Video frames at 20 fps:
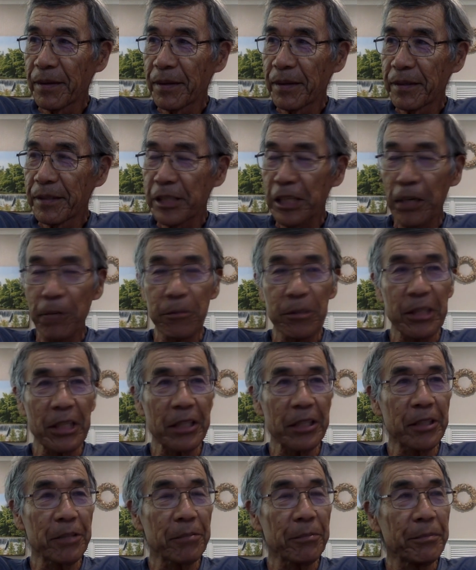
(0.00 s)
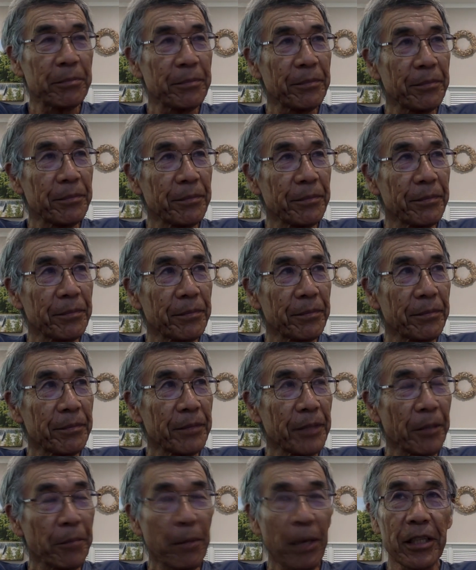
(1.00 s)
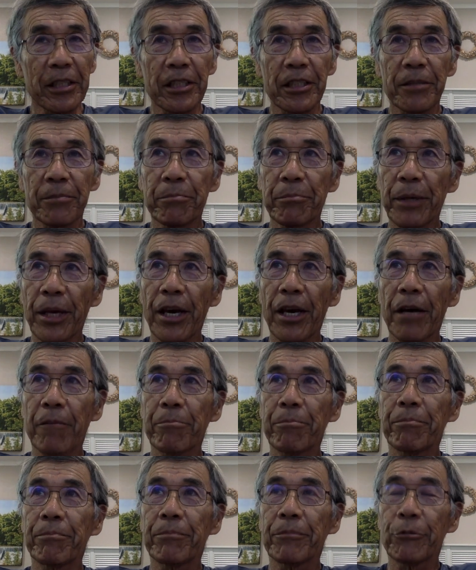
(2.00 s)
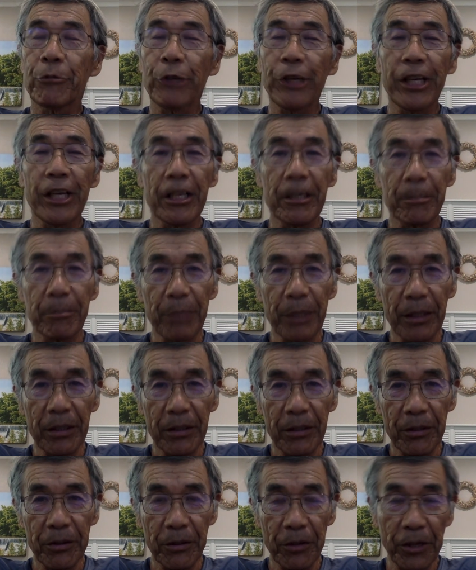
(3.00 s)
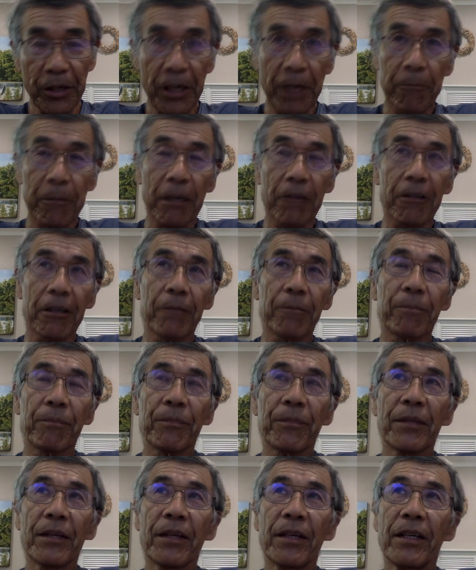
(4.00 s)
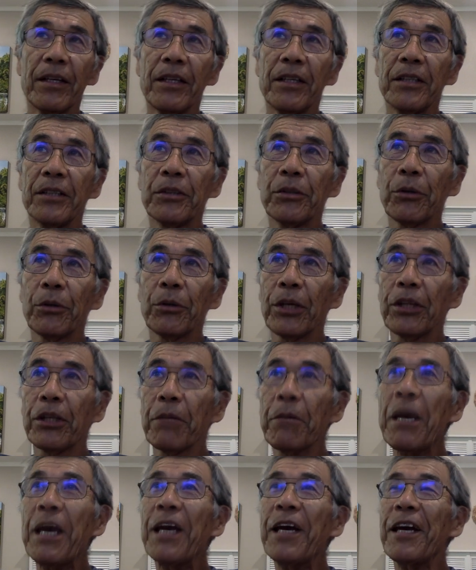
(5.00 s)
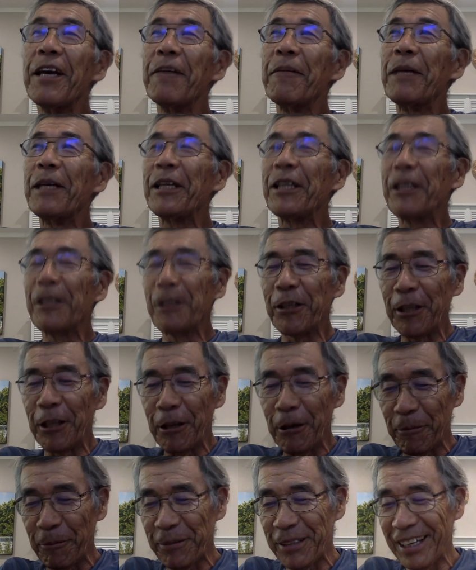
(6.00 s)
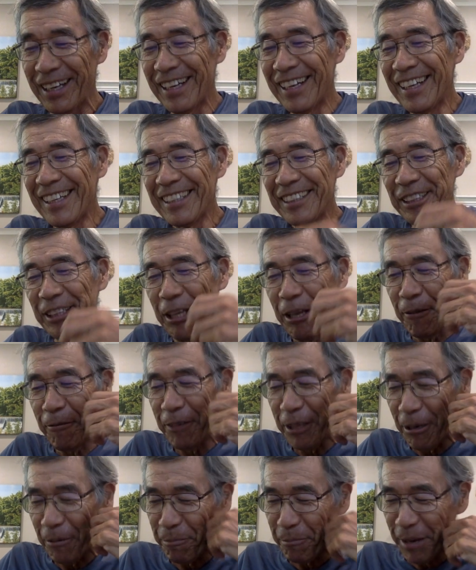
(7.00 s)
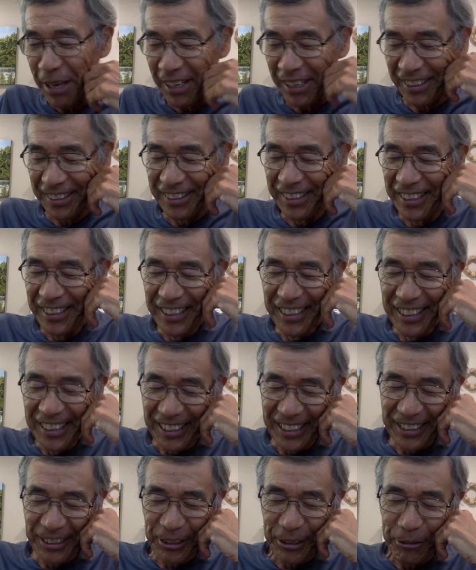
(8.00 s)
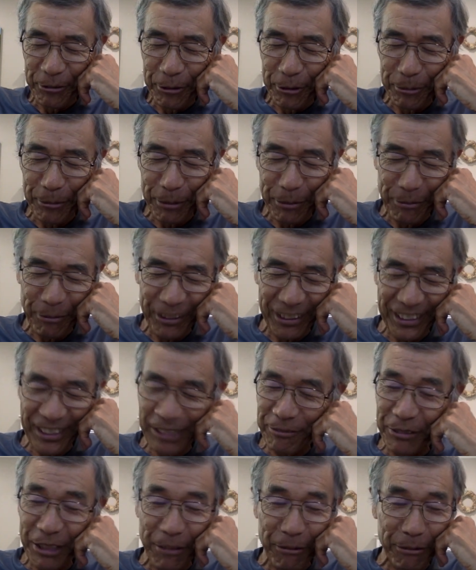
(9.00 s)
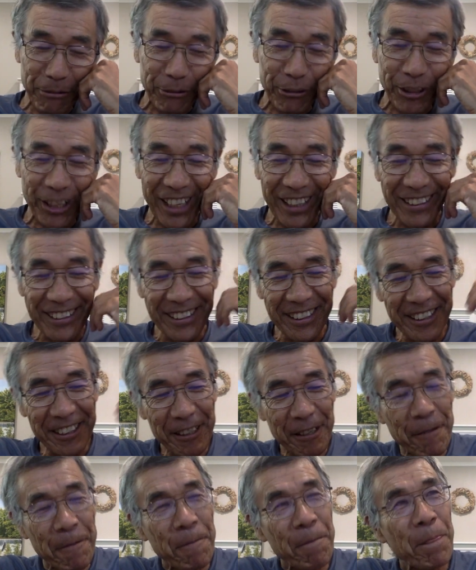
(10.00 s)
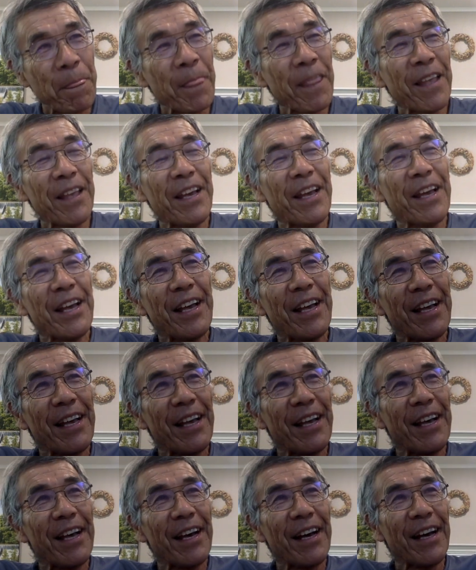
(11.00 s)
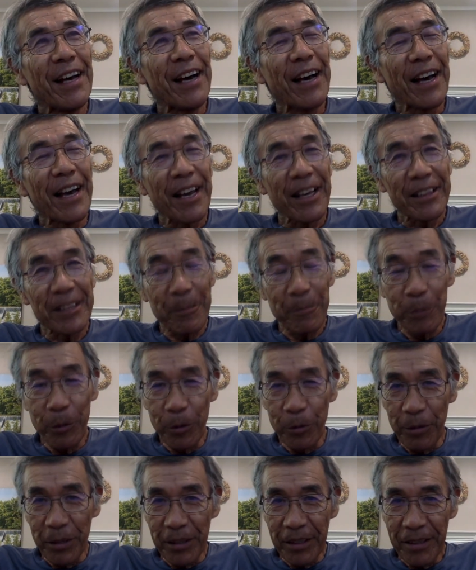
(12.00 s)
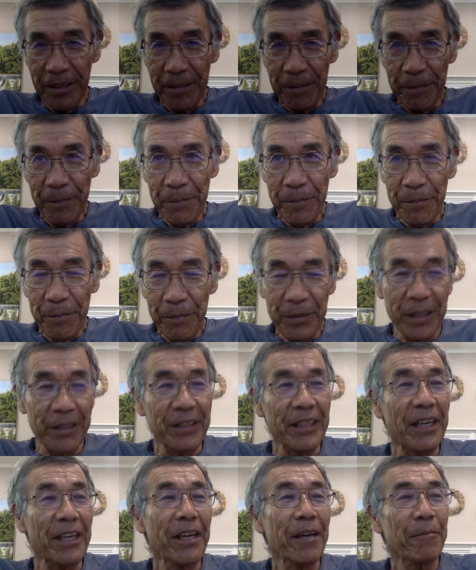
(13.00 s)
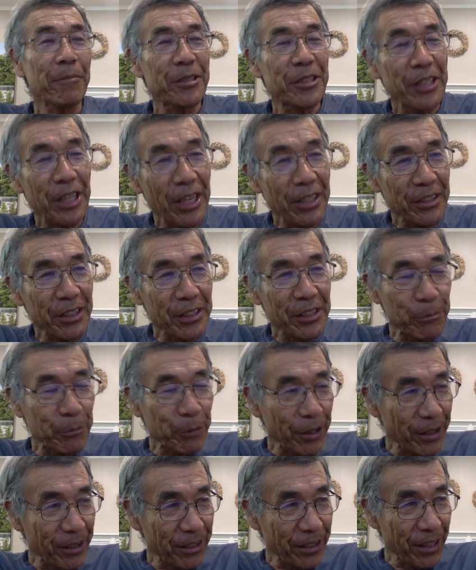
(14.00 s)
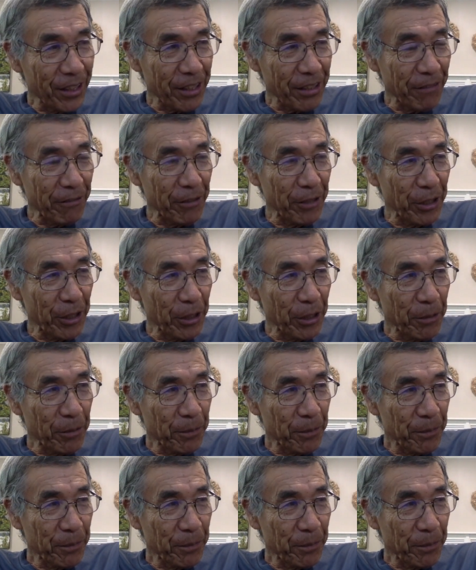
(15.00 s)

Some such image may have triggered me to think about it. So in the middle of the severe pain, I still remember it, I'll never forget this. I had the moment. And I have shared this in another video.